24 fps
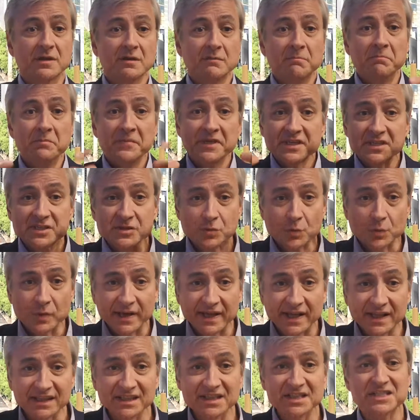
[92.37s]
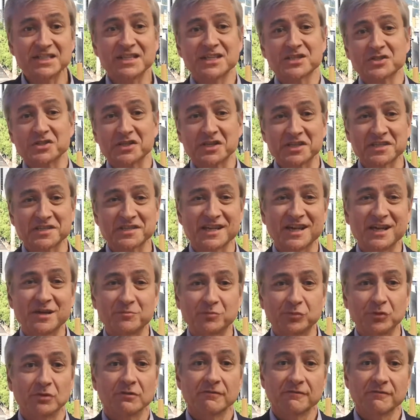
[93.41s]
mixed reality as an example,